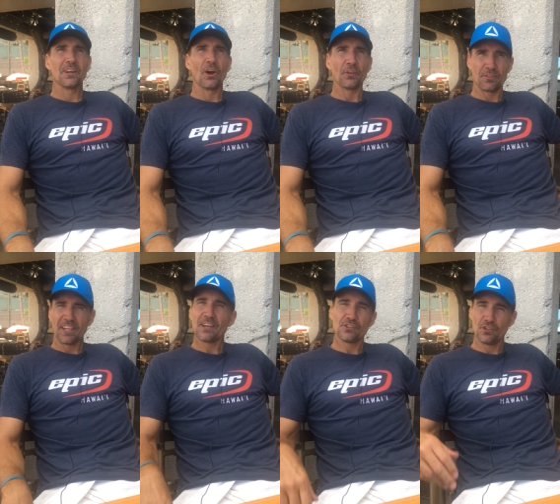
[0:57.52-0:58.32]
I
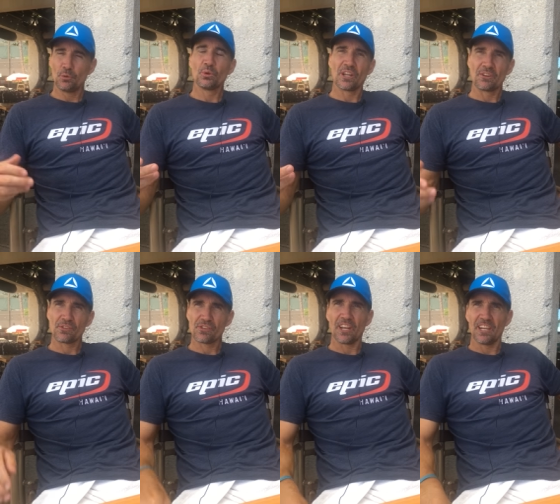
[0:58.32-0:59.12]
think, as you would
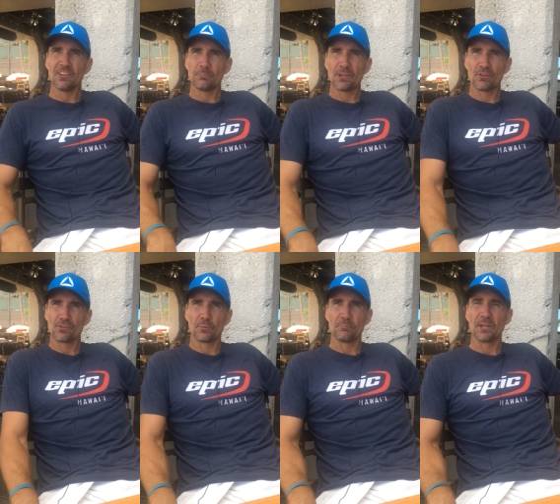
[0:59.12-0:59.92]
understand,
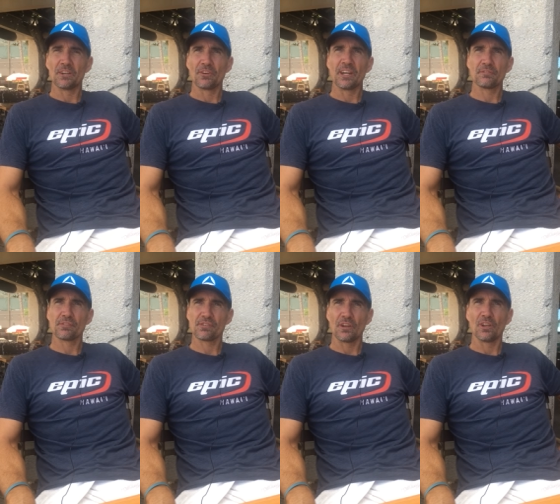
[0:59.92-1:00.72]
because we've been around
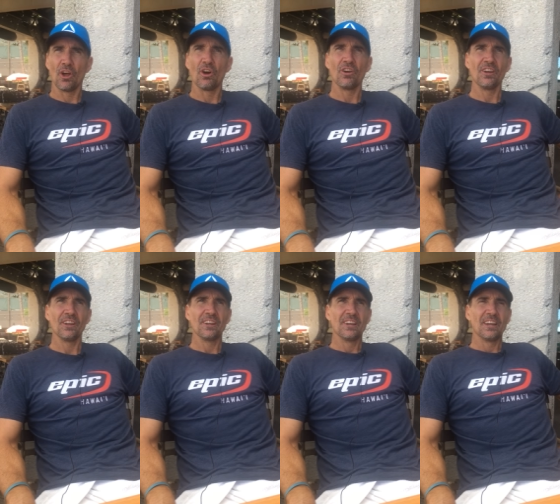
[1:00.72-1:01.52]
for so long,
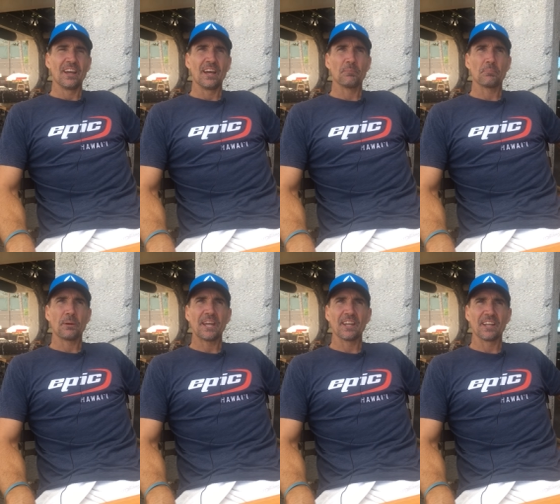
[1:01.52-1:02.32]

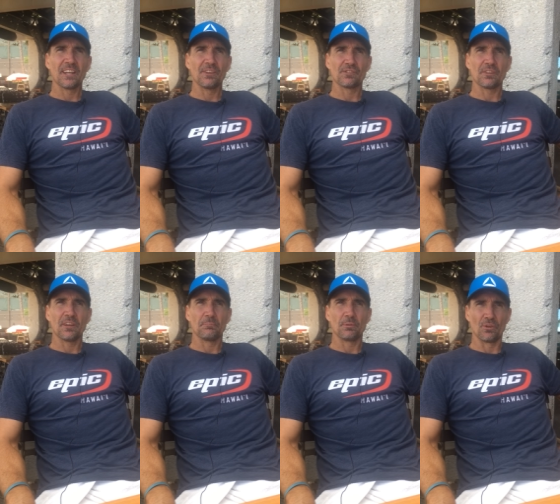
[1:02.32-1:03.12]
paddling is
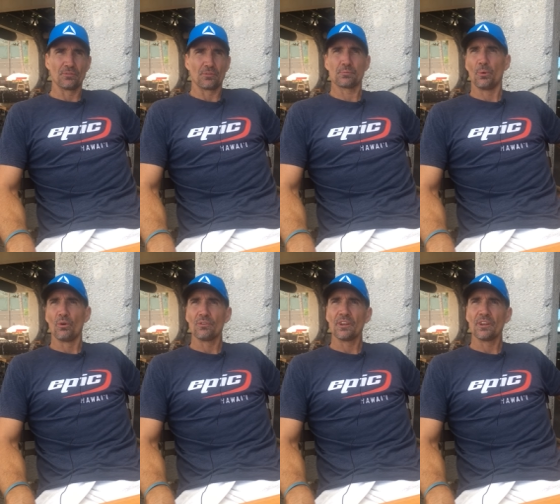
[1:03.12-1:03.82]
a beautiful sport.